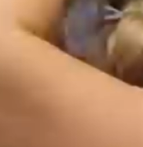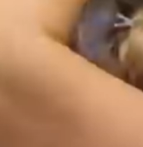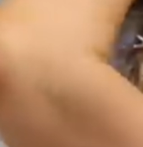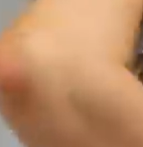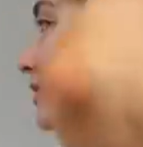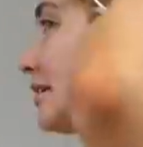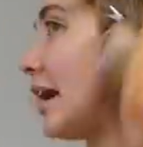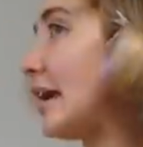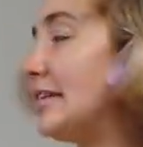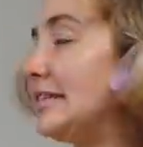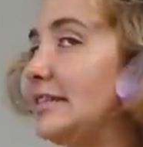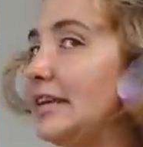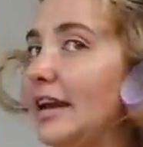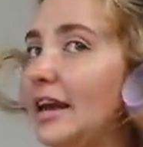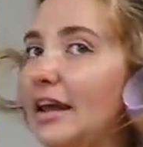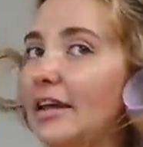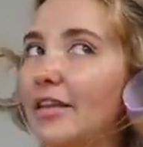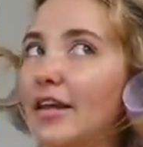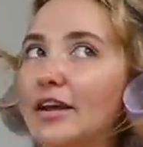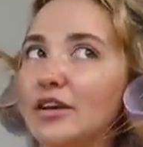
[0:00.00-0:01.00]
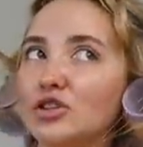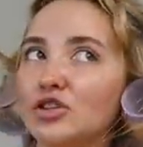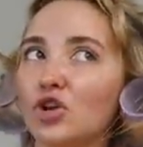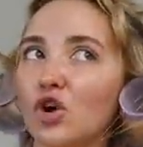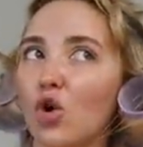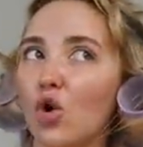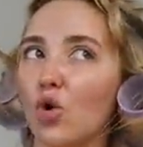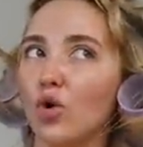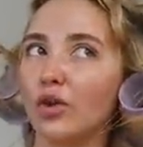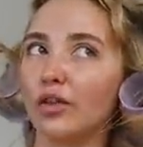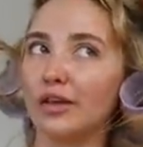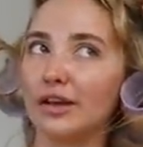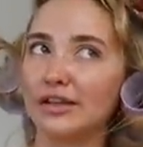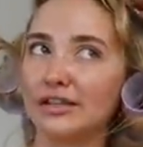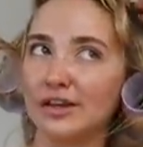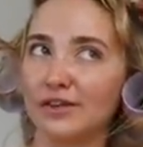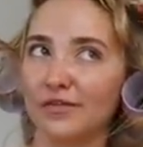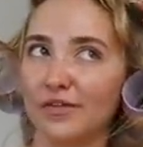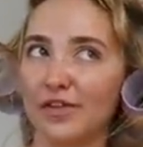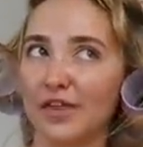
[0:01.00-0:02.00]
guys, I did it like totally
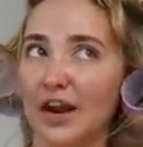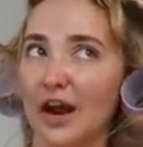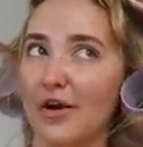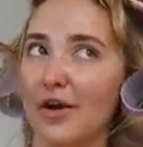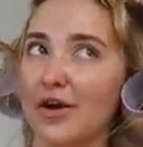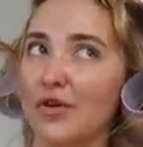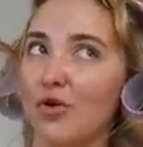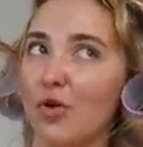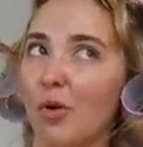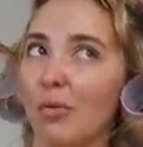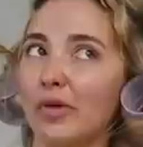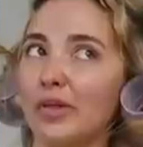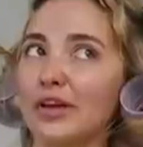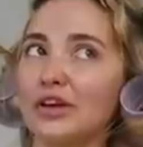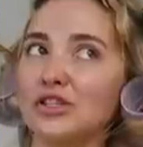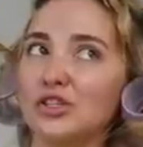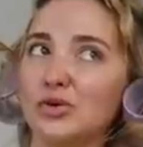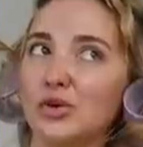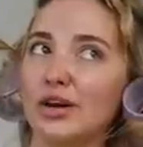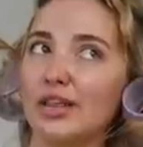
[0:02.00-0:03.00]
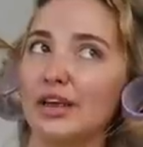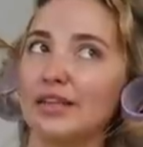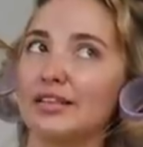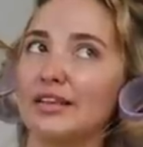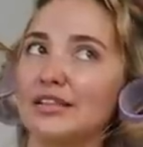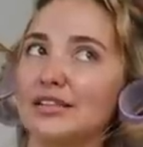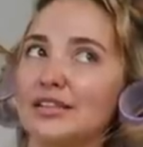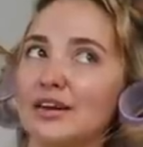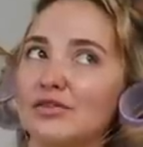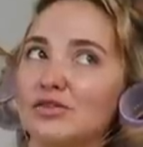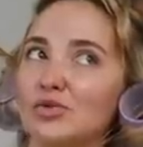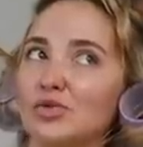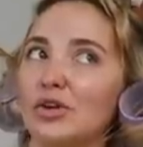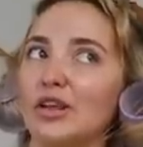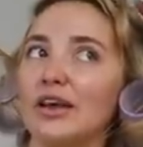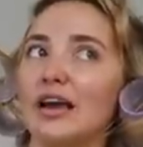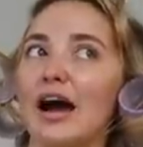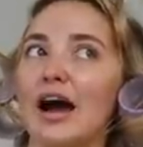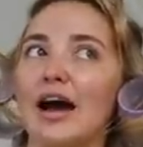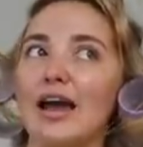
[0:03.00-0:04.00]
different than how I normally do it. Like this stuff's
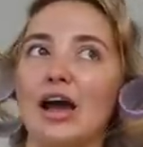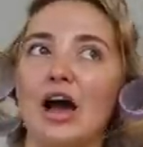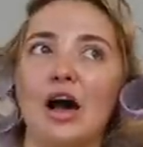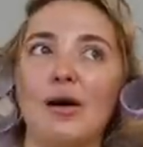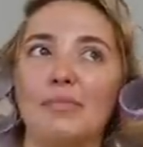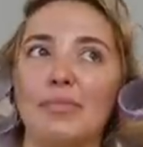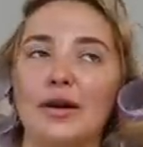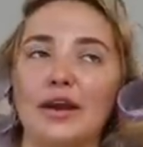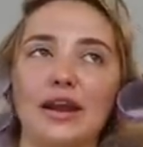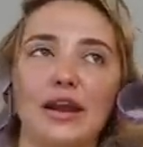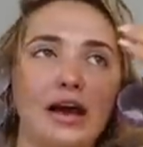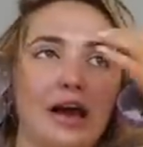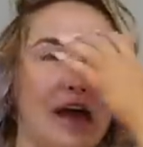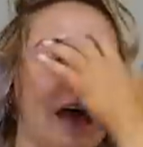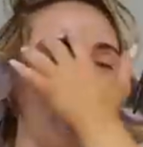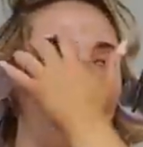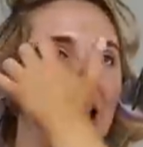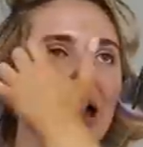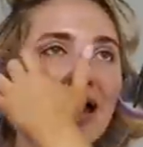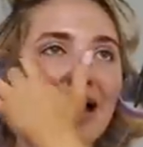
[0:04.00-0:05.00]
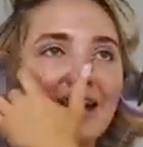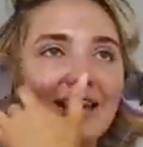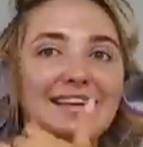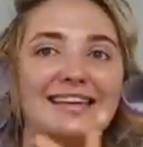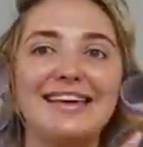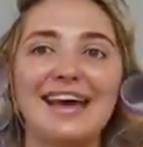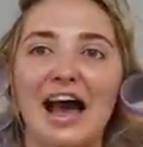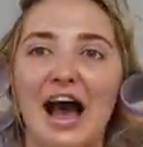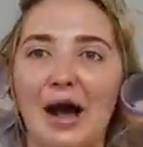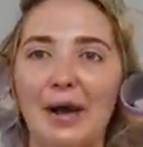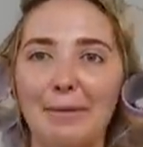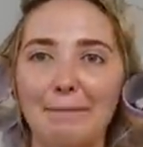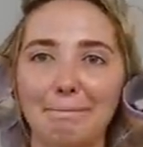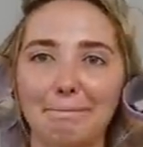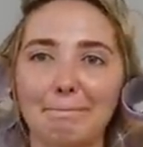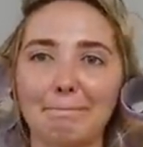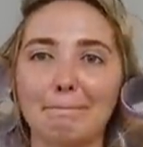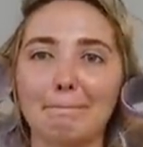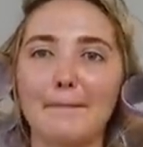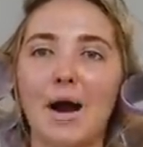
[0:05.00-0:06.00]
really high up, and yeah,
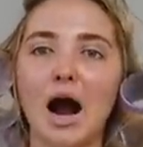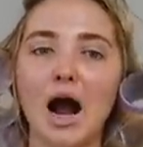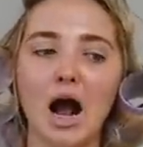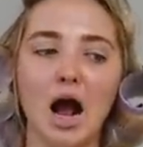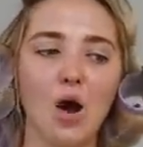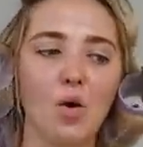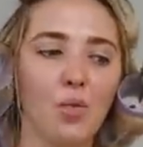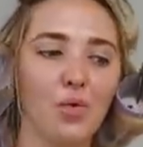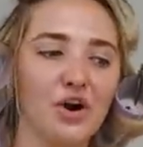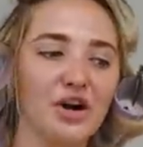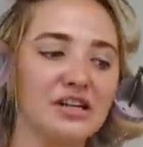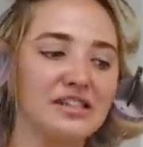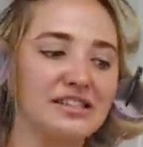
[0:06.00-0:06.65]
we're